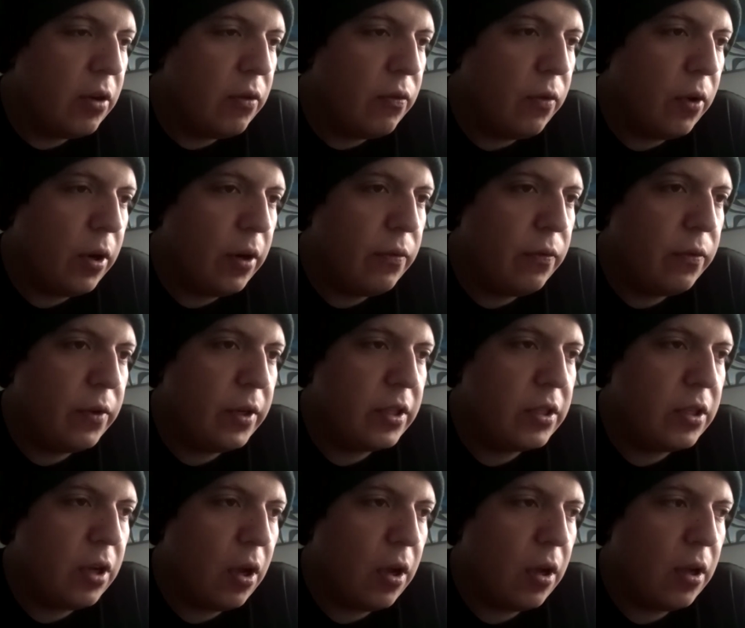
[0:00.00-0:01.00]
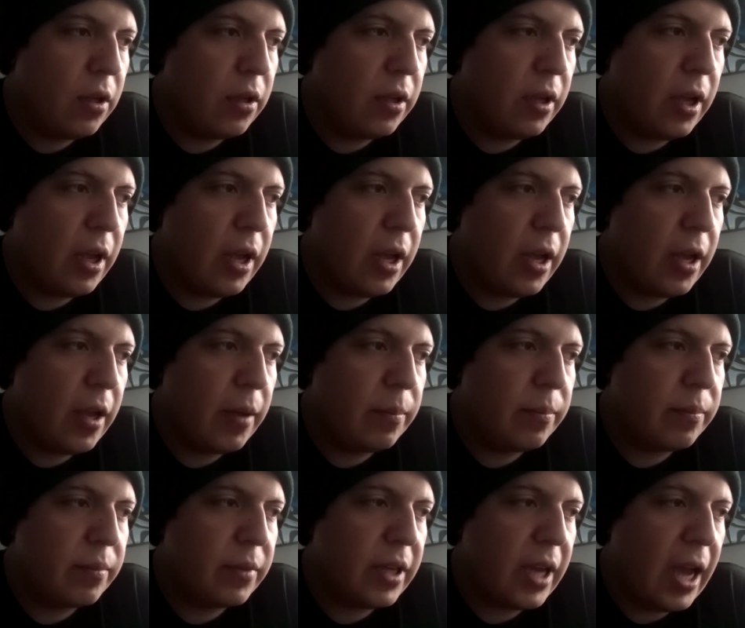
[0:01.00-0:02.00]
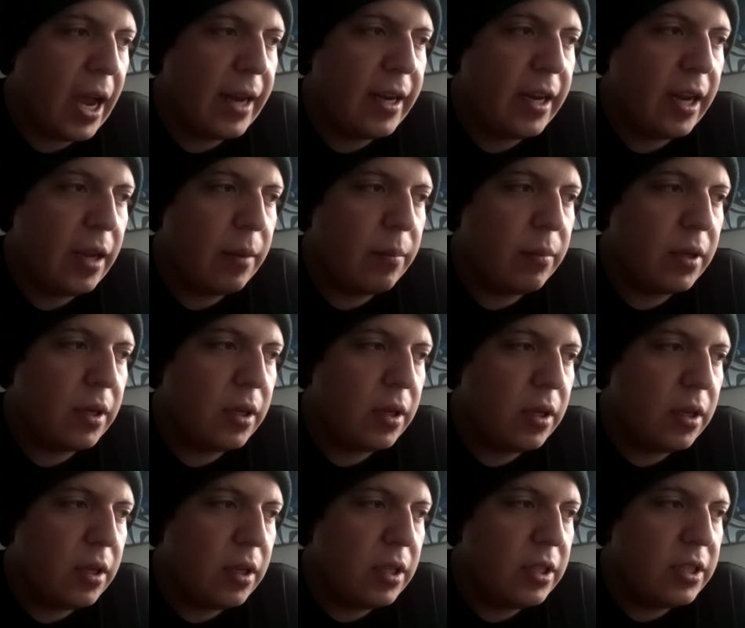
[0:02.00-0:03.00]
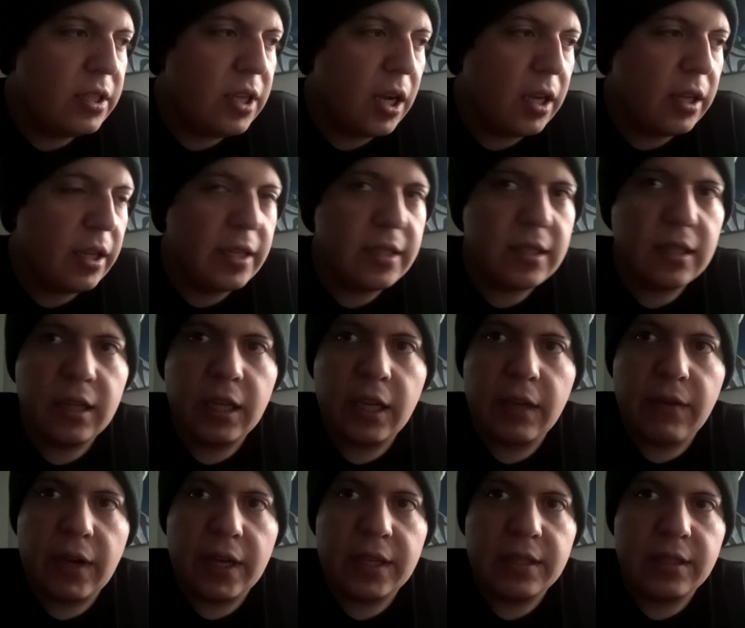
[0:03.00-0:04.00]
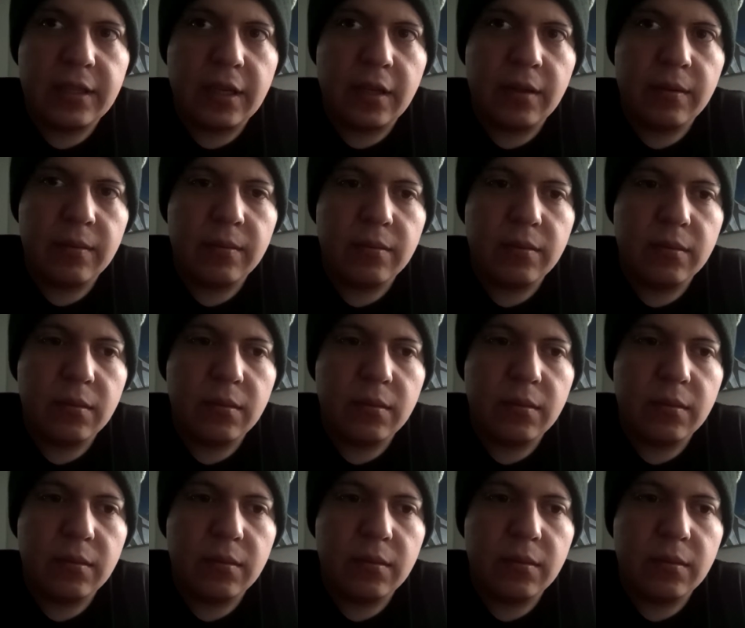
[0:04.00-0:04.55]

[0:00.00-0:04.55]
four foot tall uh, guy named Douglas Levison